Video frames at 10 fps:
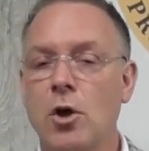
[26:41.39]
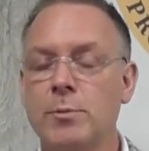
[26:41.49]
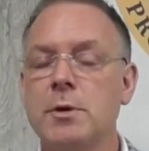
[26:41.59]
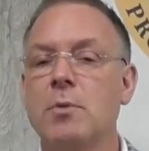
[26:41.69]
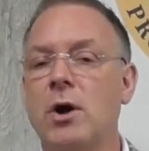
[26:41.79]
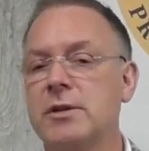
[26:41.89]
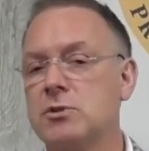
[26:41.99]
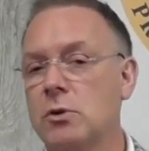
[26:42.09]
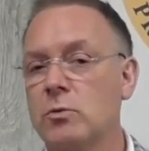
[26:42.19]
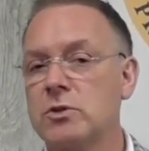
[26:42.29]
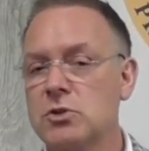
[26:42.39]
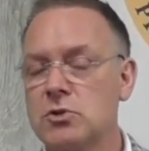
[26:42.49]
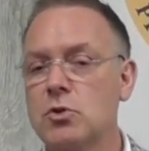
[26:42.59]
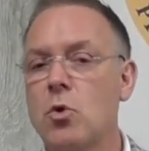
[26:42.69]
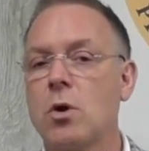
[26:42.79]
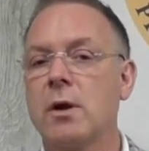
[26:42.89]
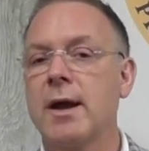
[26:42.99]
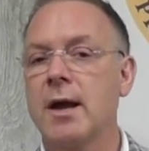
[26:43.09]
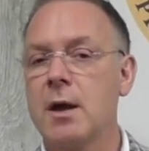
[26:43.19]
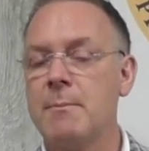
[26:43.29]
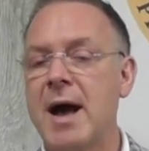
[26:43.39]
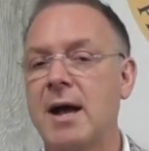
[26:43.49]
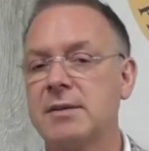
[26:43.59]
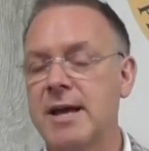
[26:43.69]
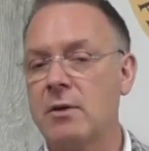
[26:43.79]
help your body sort of restore and come back